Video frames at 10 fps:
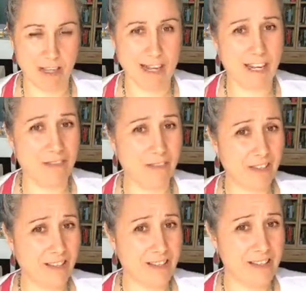And I feel
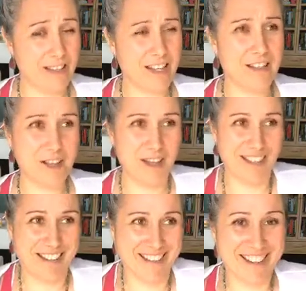like it's